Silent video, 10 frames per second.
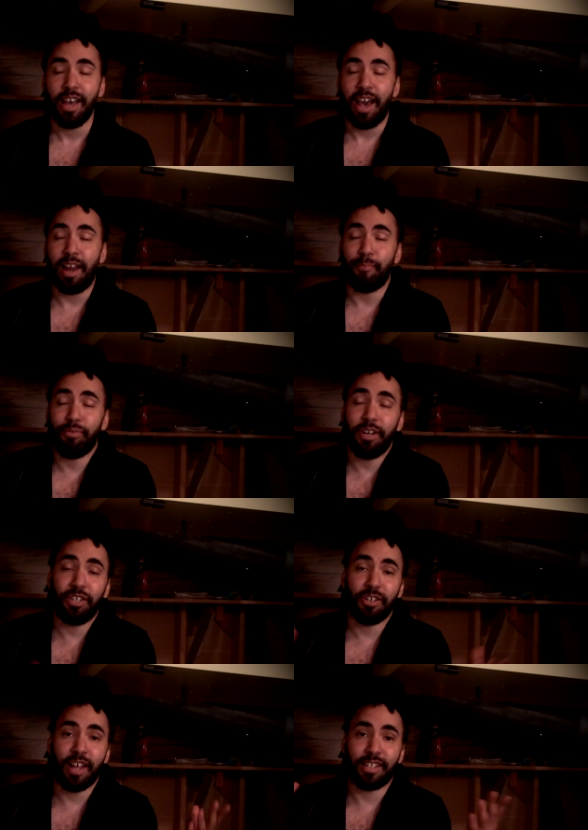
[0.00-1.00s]
And I'm pretty
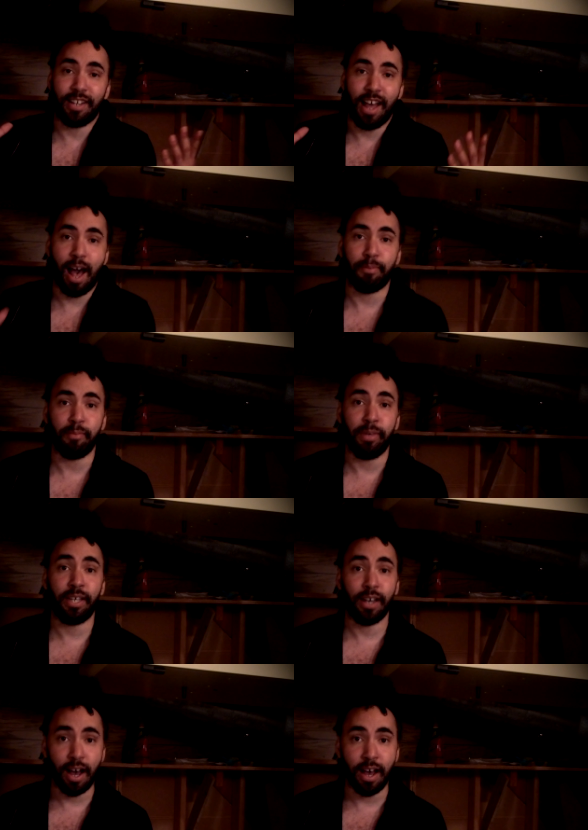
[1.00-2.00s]
sure that's going to happen
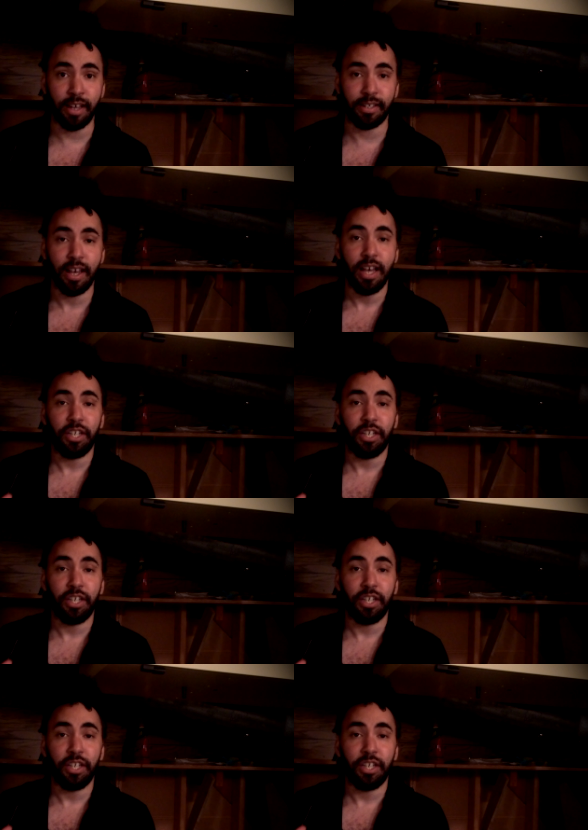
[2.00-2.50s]
because